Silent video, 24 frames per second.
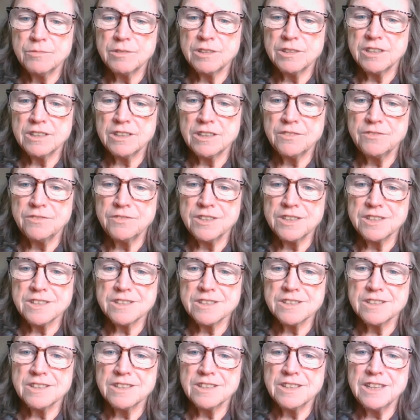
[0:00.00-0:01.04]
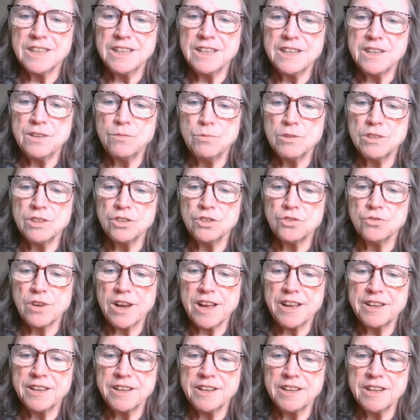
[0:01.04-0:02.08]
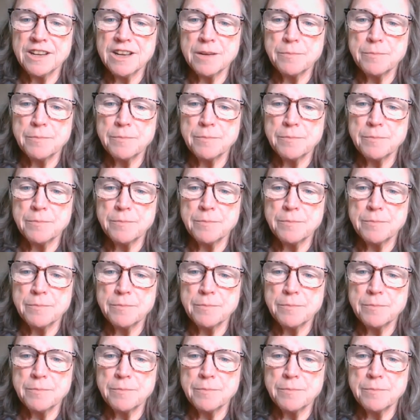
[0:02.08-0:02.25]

I love this lady with the dragon